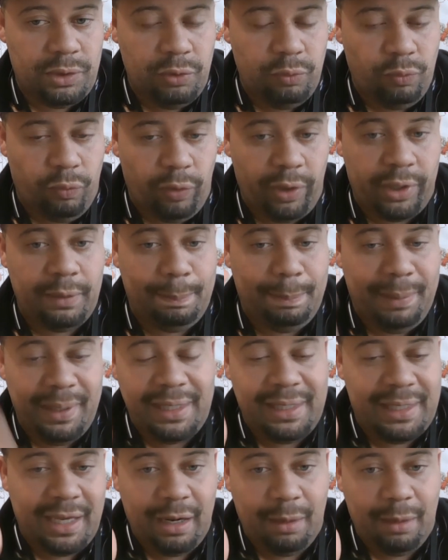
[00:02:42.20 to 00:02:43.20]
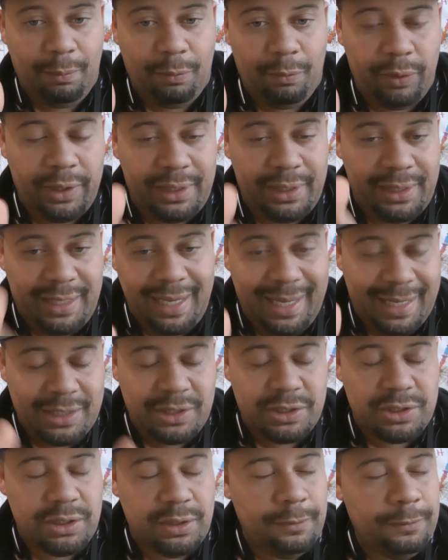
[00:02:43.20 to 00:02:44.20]
run the big camera and
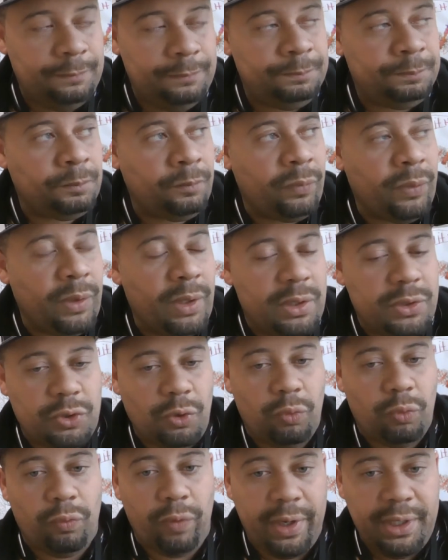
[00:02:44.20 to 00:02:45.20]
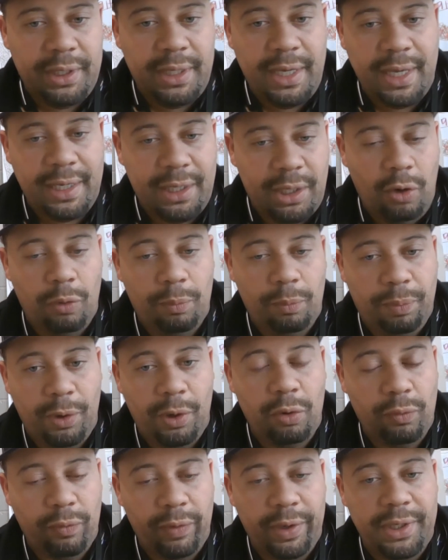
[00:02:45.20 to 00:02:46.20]
catch. So running that
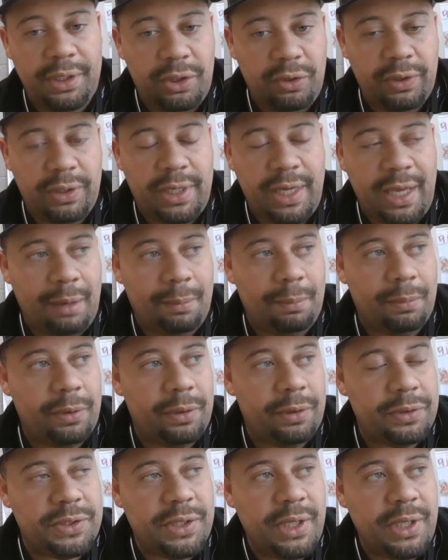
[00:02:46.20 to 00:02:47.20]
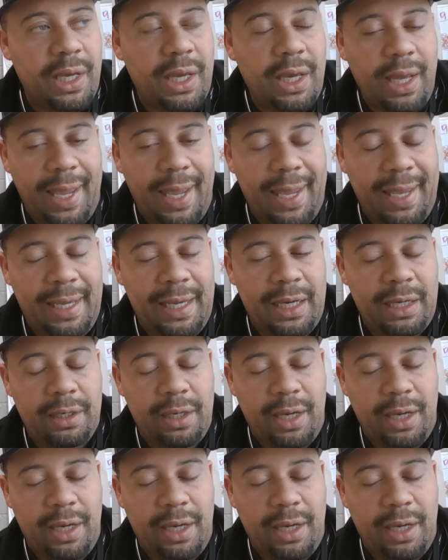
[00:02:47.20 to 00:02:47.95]
GoPro, running your cameras, and